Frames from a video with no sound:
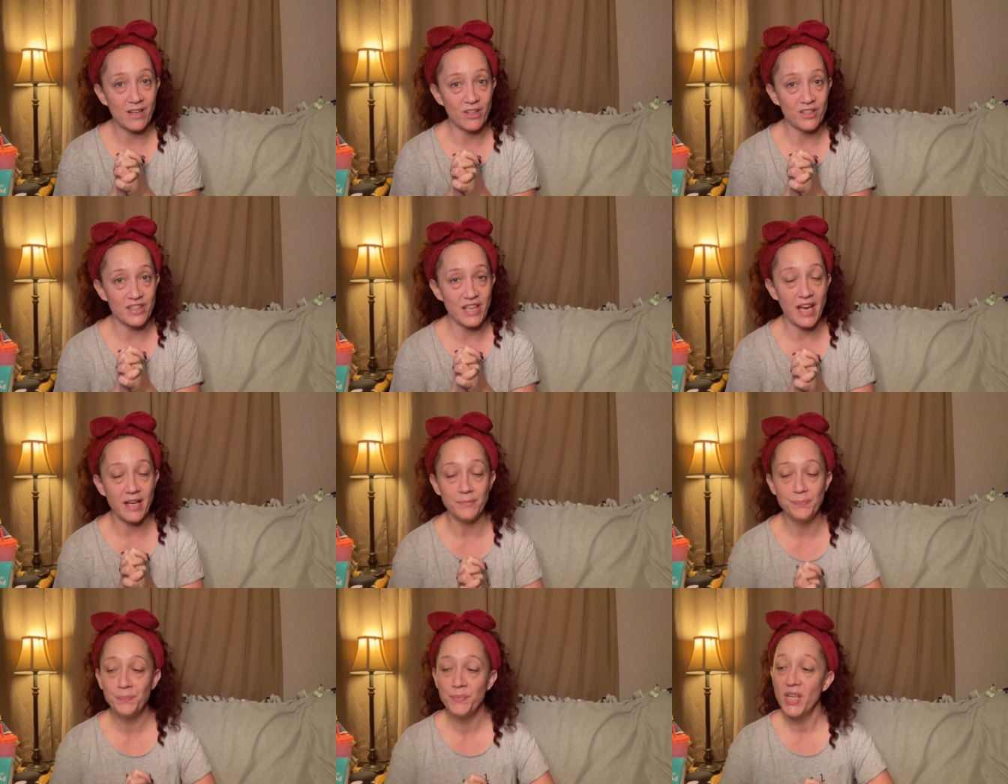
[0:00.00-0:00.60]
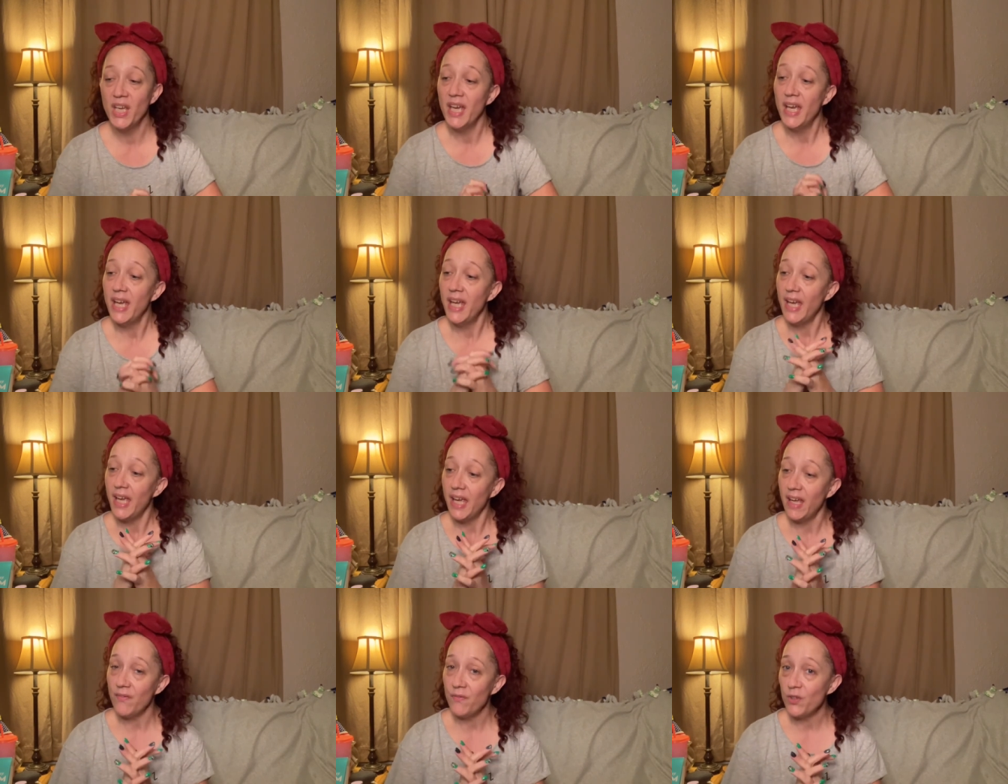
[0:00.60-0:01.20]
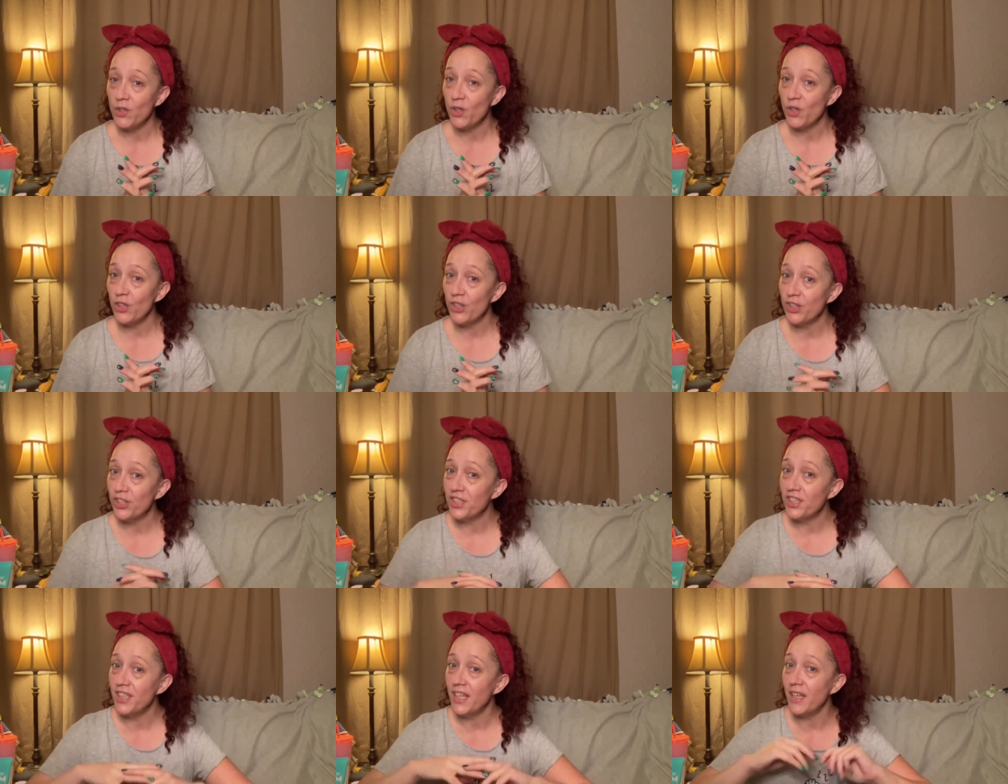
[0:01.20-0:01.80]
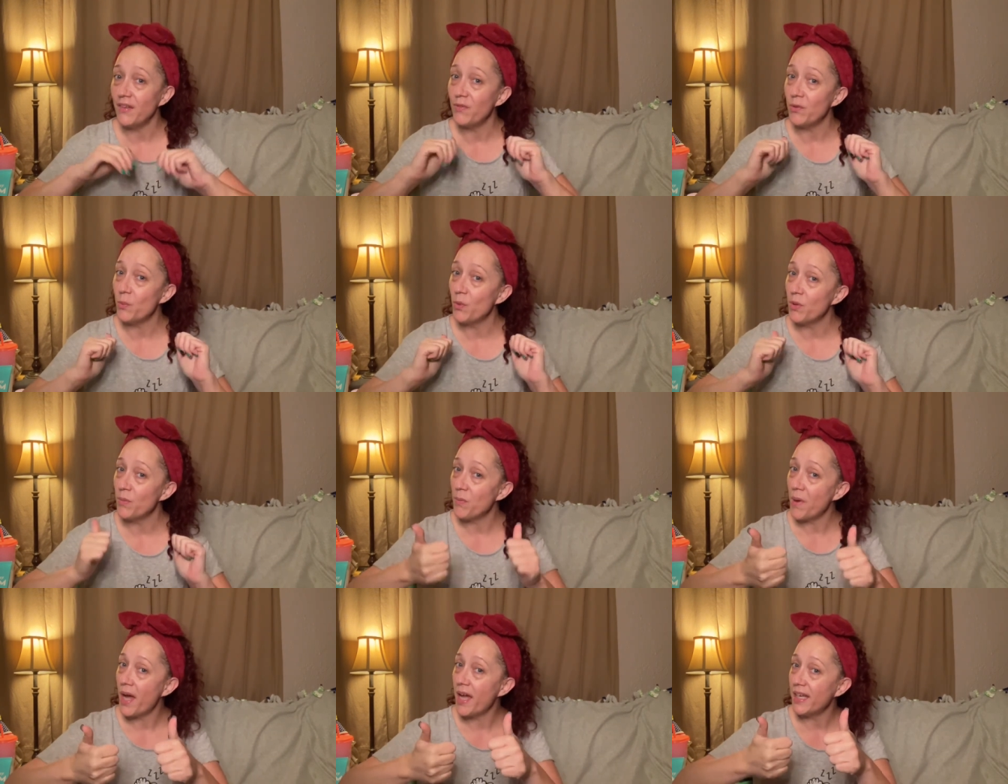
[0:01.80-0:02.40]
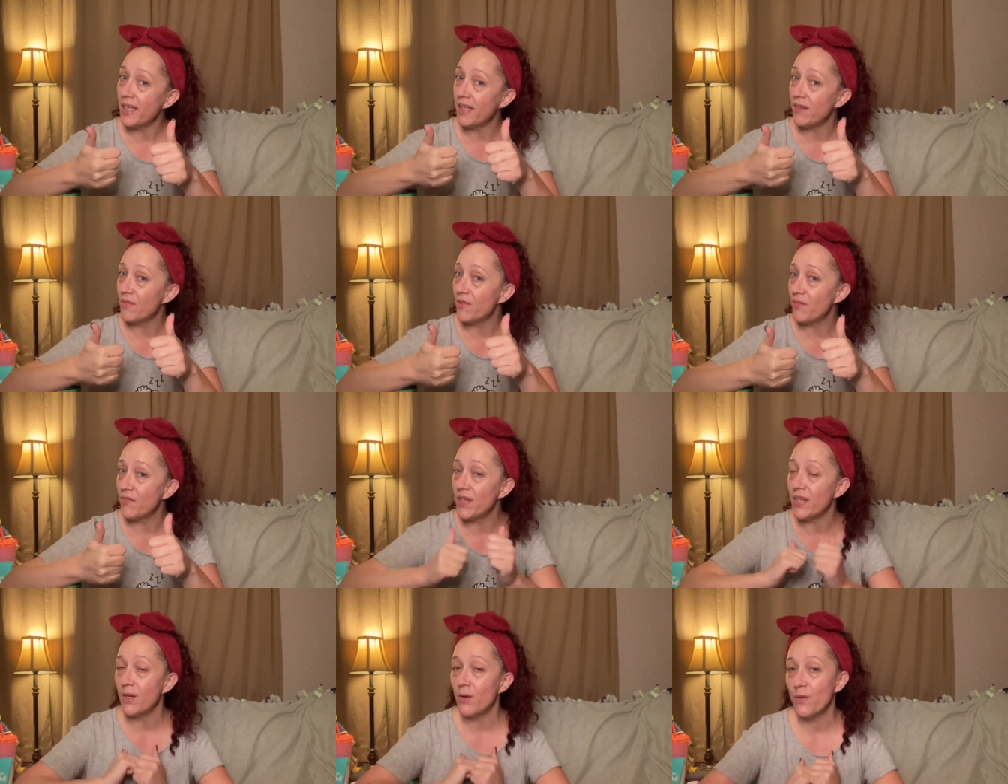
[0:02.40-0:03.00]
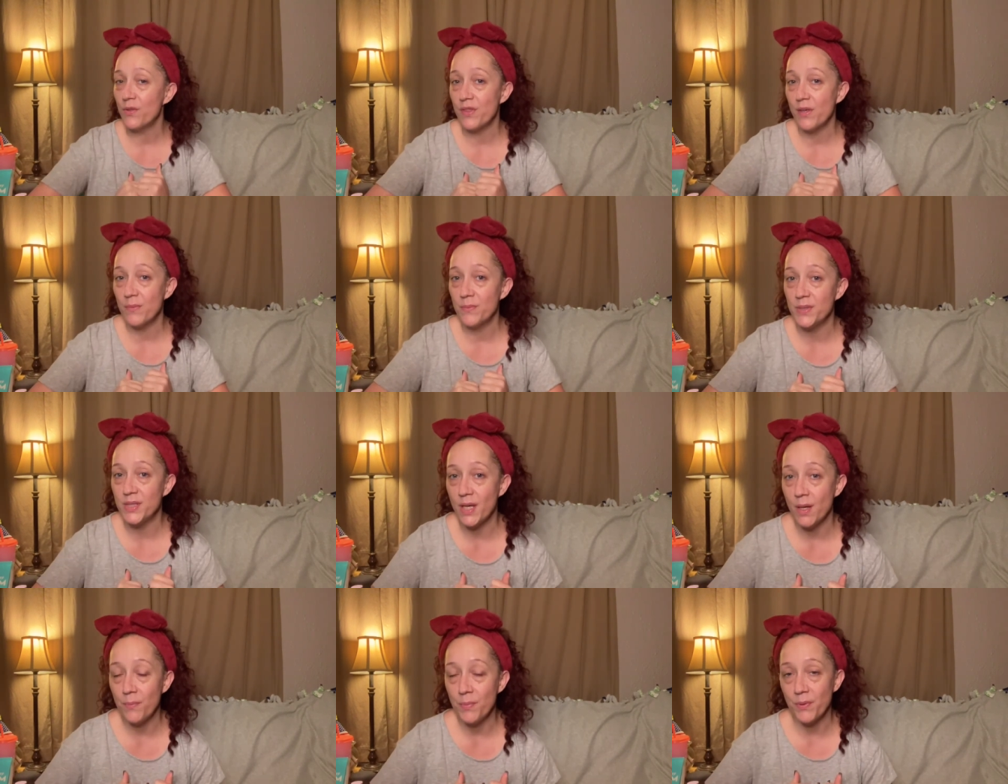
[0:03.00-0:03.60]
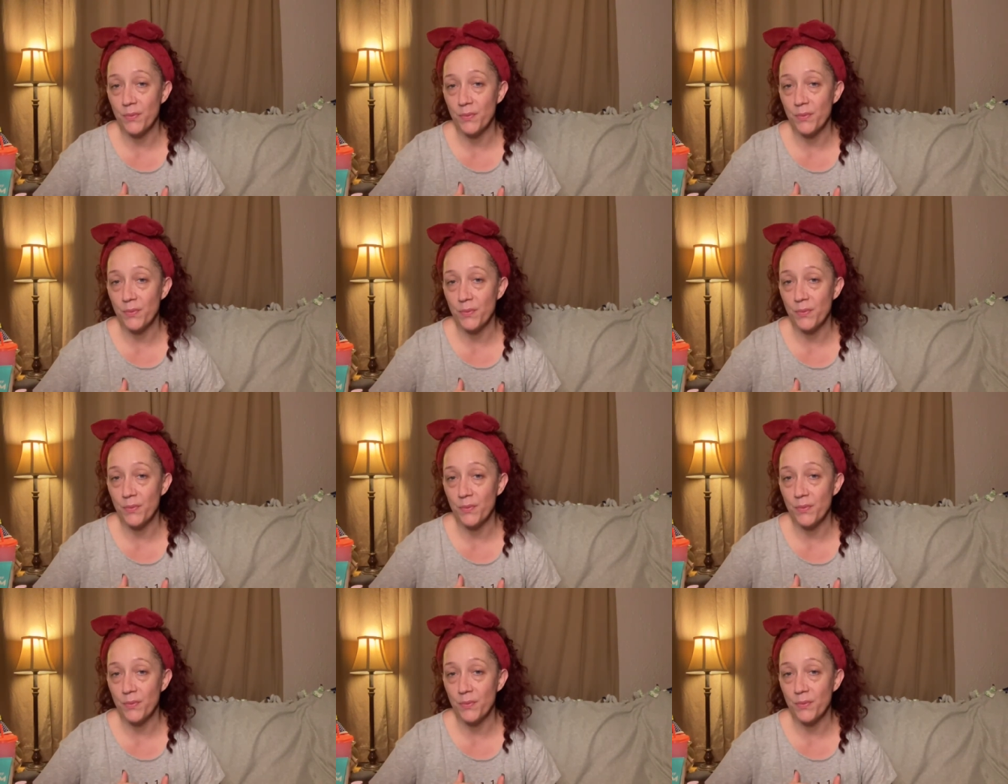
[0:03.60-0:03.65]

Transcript: on that. If you could, if you wouldn't mind, give the video a thumbs up.